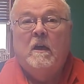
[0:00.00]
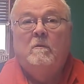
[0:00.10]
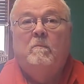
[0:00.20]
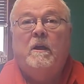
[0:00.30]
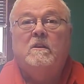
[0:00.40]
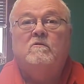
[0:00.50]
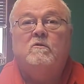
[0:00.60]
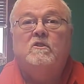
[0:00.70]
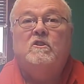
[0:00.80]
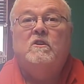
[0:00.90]
but as
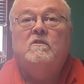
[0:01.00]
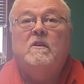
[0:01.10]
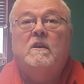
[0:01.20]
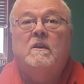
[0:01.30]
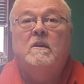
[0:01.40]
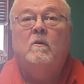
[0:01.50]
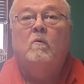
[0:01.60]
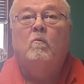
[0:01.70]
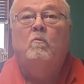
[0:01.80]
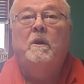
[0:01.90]
Christians,
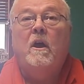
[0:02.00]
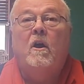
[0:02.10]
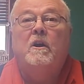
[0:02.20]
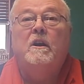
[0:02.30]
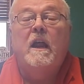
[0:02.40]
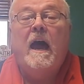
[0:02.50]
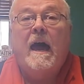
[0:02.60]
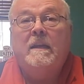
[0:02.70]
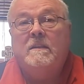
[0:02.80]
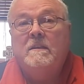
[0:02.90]
we are
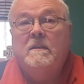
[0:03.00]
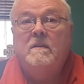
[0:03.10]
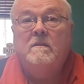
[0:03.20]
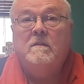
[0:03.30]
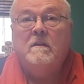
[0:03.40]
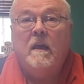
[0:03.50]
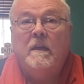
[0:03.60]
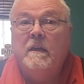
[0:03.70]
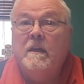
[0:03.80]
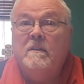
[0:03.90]
not.
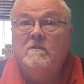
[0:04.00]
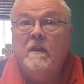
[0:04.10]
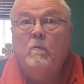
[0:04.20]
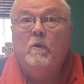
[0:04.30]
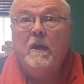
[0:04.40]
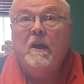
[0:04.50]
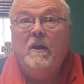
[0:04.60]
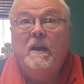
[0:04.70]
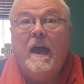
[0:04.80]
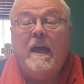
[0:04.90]
Again, I say we are
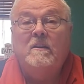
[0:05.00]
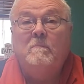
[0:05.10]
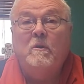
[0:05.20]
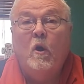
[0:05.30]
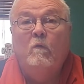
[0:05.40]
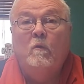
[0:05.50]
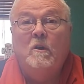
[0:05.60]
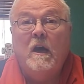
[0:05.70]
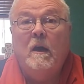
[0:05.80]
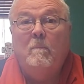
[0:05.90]
not to be
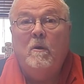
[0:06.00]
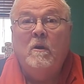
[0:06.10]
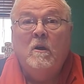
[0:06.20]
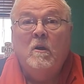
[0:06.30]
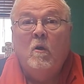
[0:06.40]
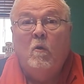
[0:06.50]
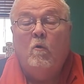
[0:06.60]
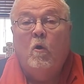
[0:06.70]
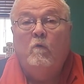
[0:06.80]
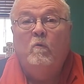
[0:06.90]
overcome or
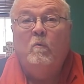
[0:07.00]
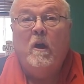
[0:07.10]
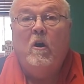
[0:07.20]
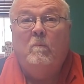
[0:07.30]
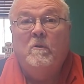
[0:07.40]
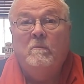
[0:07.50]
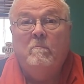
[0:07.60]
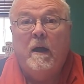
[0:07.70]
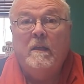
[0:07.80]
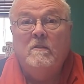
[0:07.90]
overwhelmed
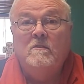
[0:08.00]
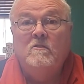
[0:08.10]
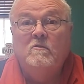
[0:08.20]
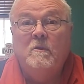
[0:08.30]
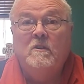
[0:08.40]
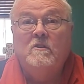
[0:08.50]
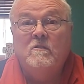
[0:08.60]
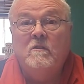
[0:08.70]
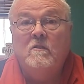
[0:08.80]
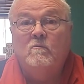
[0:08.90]
by the situations
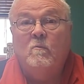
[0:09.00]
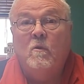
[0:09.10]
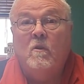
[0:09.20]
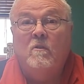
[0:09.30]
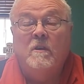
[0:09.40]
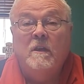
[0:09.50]
of this world.